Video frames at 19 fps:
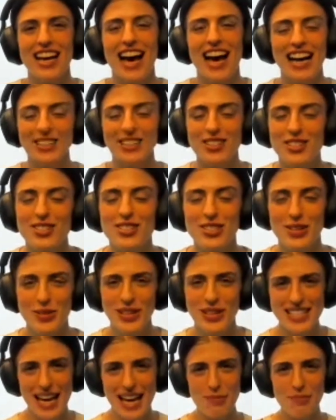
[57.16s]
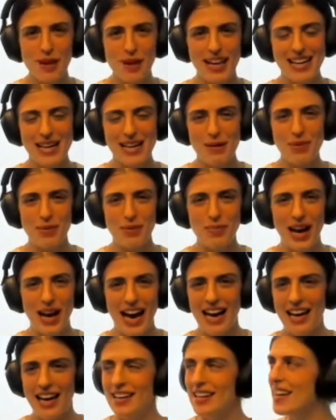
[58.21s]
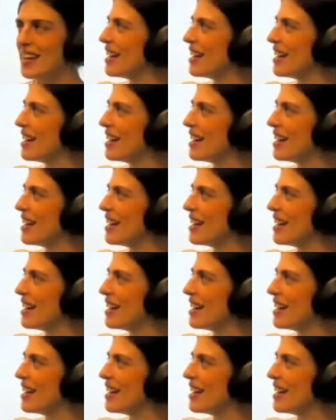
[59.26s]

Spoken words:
as soon as I pick up a pen,